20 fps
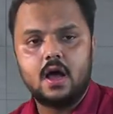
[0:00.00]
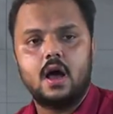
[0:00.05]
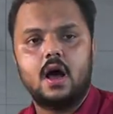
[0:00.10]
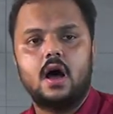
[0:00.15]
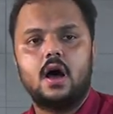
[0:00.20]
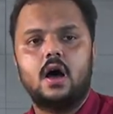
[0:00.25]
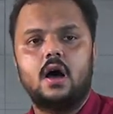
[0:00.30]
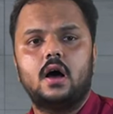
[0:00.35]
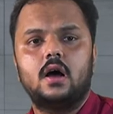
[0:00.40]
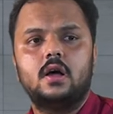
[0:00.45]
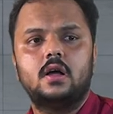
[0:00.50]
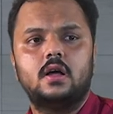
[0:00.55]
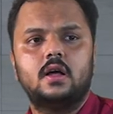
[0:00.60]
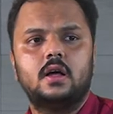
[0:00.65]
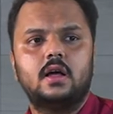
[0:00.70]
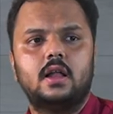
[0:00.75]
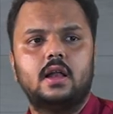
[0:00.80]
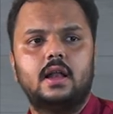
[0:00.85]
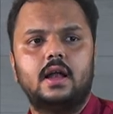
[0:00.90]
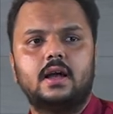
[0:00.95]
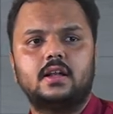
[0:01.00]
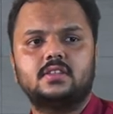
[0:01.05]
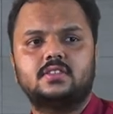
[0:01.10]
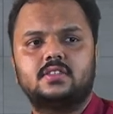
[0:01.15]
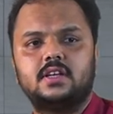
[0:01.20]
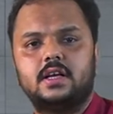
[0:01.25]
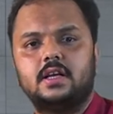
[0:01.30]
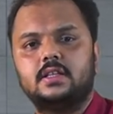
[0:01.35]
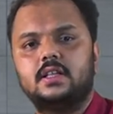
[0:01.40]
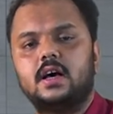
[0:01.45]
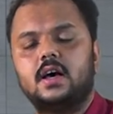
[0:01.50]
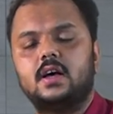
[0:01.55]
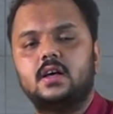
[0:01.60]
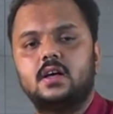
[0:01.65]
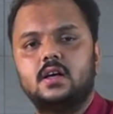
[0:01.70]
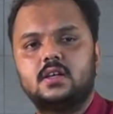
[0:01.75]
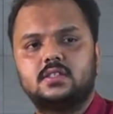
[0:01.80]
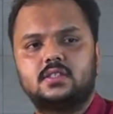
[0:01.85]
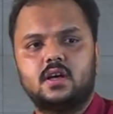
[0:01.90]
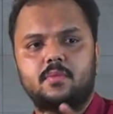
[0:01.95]
Let us see the
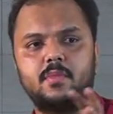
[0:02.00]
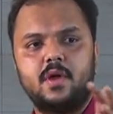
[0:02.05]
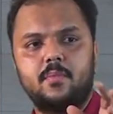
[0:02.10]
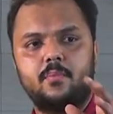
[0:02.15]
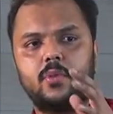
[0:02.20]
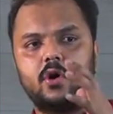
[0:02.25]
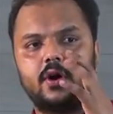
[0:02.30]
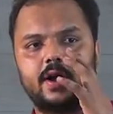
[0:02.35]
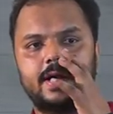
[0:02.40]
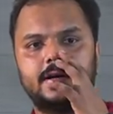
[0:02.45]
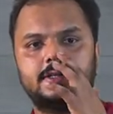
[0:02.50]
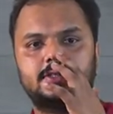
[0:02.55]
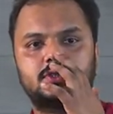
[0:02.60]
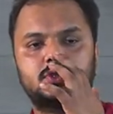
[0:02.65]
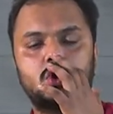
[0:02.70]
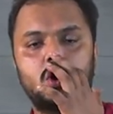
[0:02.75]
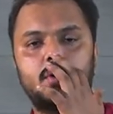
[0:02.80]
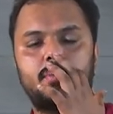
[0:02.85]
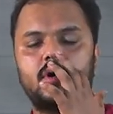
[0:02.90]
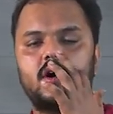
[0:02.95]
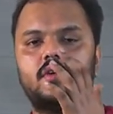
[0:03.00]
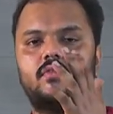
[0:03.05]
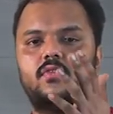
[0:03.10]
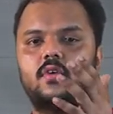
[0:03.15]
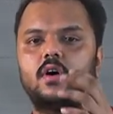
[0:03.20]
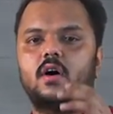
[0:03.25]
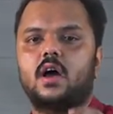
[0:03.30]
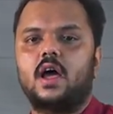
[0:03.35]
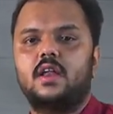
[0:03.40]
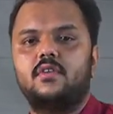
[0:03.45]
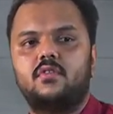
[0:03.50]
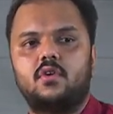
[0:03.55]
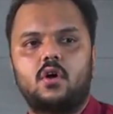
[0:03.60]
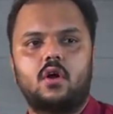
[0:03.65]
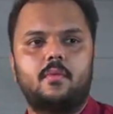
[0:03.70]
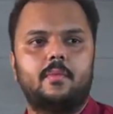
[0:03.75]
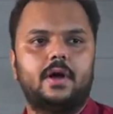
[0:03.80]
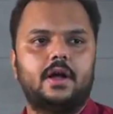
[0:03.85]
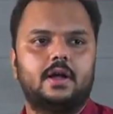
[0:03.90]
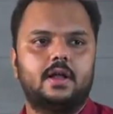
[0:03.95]
some important scope of
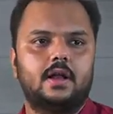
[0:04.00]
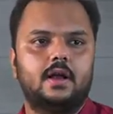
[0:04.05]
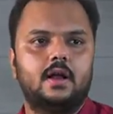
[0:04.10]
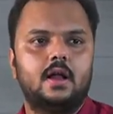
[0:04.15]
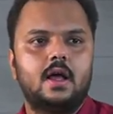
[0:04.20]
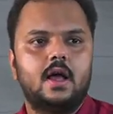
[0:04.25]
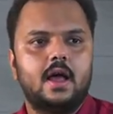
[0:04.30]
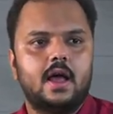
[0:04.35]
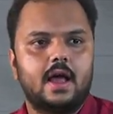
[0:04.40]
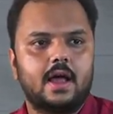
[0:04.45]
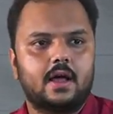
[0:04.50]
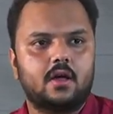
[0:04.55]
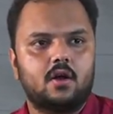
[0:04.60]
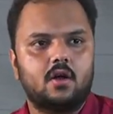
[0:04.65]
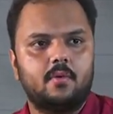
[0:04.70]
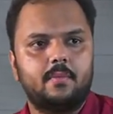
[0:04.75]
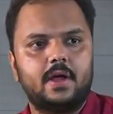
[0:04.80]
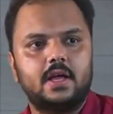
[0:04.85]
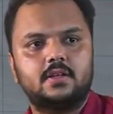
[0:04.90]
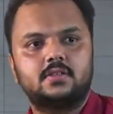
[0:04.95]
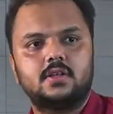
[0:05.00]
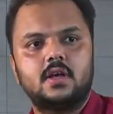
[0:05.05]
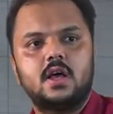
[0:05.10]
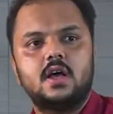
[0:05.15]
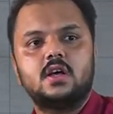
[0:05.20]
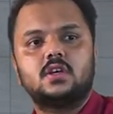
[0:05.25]
environmental economics.